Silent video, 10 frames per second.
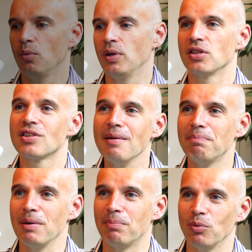With the same
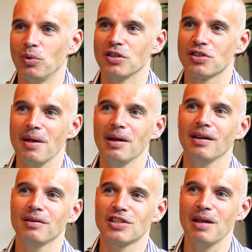people, with the
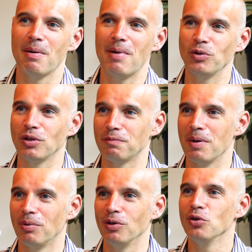same amount of
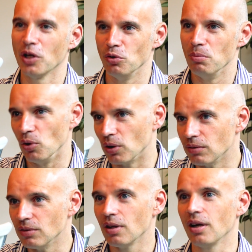people, you can do more,
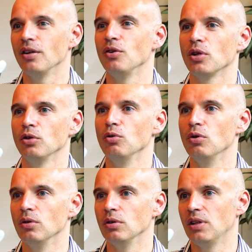and you can
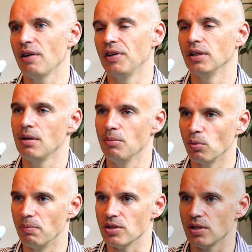do definitely
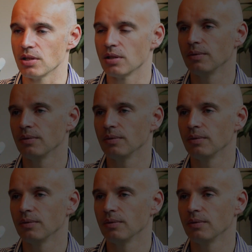more business.